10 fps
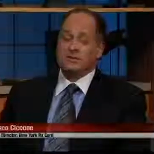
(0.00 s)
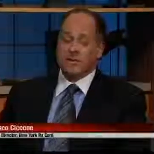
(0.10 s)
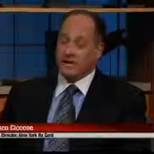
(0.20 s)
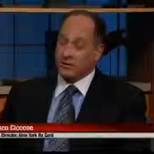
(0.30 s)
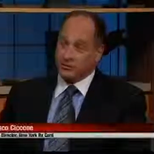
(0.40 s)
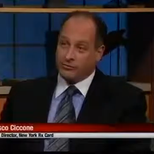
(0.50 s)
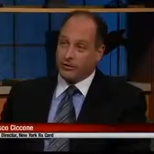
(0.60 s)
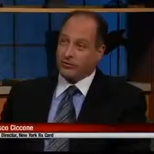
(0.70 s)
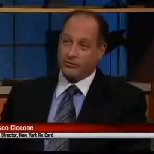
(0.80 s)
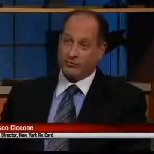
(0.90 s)
take it to their
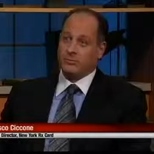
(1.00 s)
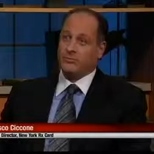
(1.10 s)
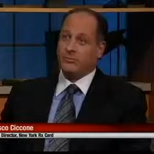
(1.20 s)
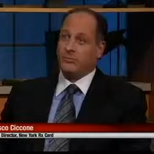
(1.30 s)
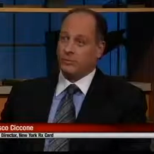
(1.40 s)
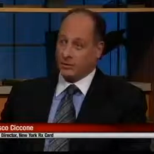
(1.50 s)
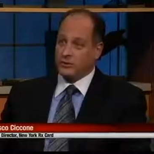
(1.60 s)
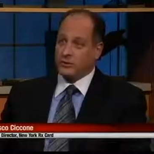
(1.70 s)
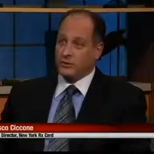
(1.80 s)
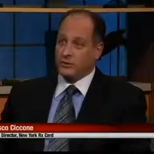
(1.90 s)
favorite pharmacy with
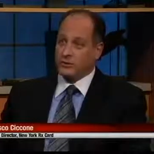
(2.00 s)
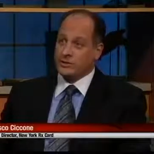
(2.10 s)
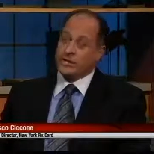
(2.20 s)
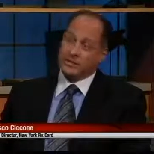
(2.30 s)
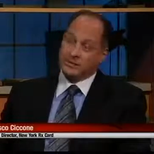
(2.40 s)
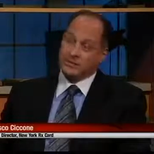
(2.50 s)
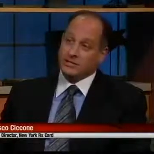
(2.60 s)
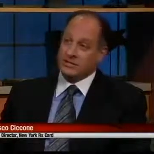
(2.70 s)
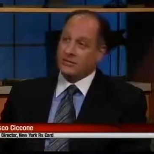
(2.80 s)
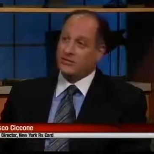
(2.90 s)
their prescription, and get a
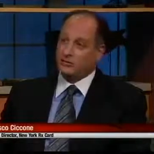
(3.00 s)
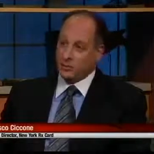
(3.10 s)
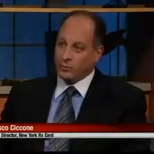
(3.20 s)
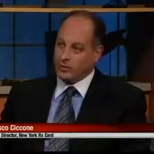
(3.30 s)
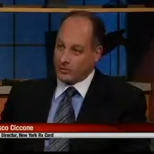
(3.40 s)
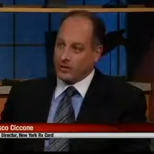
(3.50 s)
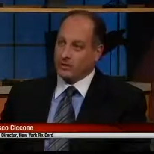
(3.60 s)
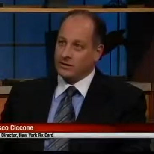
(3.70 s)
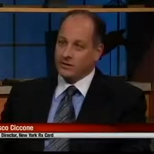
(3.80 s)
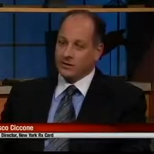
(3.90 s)
discount at the point of
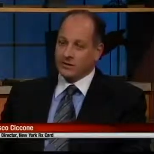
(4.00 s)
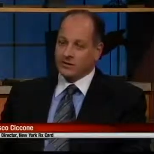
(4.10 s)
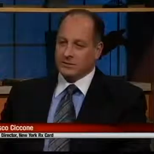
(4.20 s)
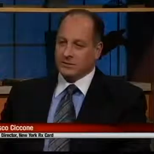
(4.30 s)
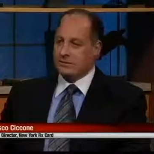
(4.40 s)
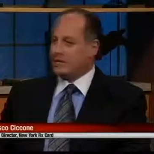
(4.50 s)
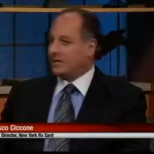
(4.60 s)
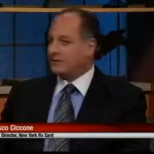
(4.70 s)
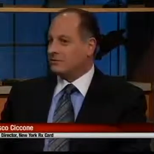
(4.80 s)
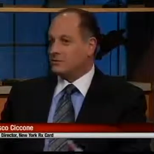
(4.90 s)
sale. The
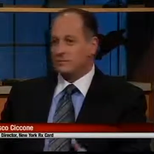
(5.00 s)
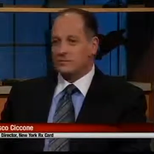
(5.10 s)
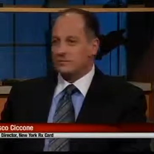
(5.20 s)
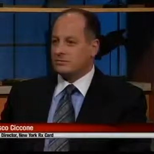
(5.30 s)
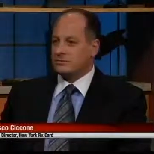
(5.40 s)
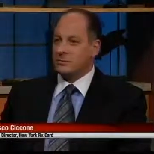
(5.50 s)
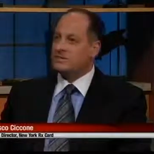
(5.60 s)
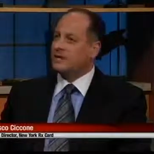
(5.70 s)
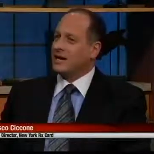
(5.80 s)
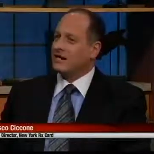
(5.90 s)
discounts can
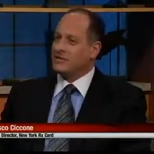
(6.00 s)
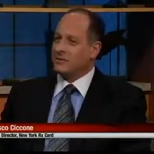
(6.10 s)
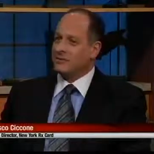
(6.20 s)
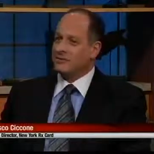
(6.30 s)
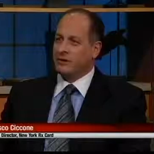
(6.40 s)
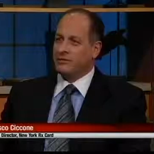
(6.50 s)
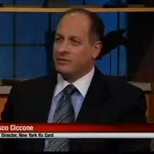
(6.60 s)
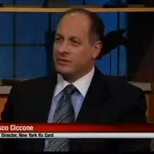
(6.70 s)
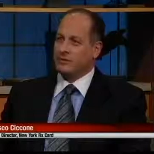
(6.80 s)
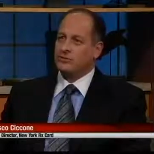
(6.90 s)
be as high as
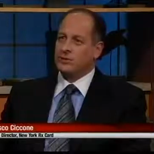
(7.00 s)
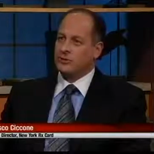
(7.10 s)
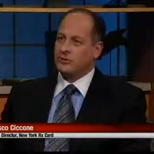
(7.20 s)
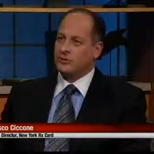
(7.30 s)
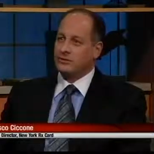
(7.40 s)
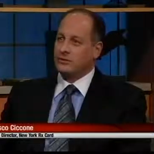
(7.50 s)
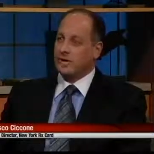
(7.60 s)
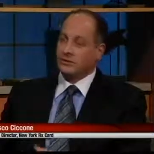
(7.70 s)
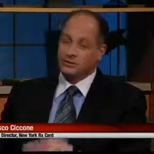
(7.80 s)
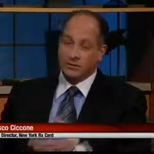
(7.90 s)
75% on generics, as
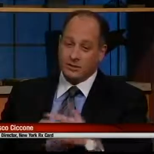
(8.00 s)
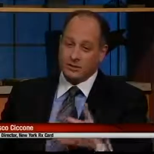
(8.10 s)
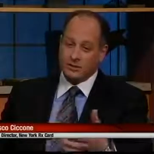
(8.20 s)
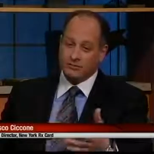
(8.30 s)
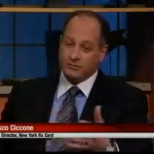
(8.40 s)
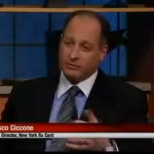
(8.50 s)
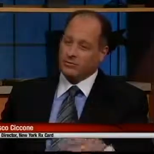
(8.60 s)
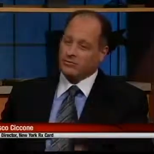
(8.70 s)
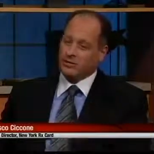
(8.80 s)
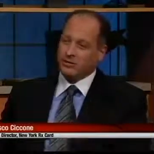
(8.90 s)
high as
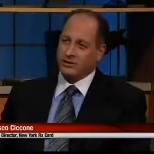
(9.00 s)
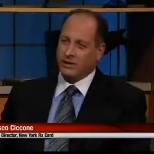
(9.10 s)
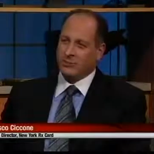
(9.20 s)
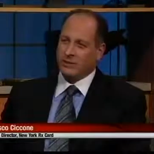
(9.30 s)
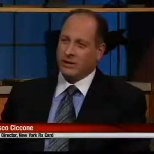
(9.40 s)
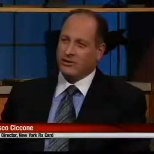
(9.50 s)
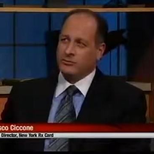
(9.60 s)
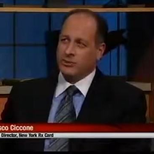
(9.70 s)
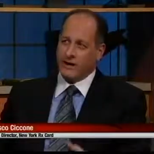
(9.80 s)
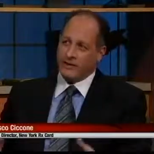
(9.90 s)
50% on name
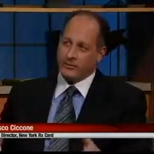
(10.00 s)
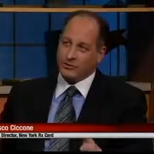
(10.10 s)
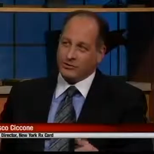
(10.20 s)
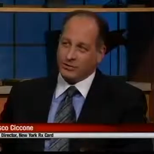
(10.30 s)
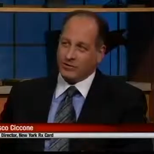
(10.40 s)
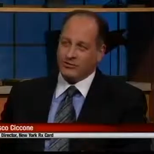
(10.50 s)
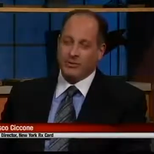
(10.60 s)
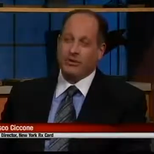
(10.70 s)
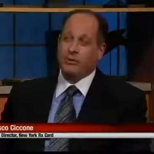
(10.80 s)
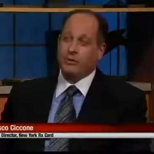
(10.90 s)
brands, with an average discount of
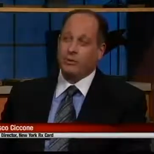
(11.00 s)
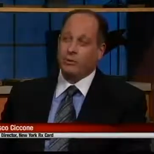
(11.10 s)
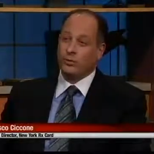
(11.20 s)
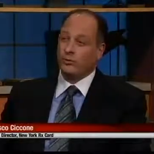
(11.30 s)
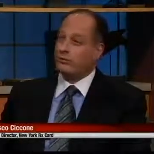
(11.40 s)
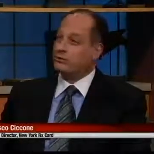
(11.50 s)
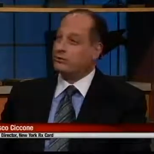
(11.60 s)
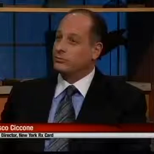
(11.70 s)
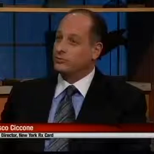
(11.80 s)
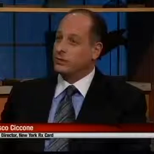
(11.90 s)
about 31,
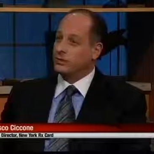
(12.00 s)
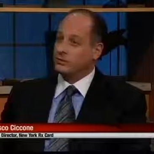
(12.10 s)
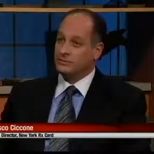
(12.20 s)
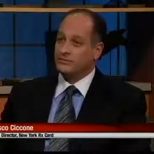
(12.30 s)
32%.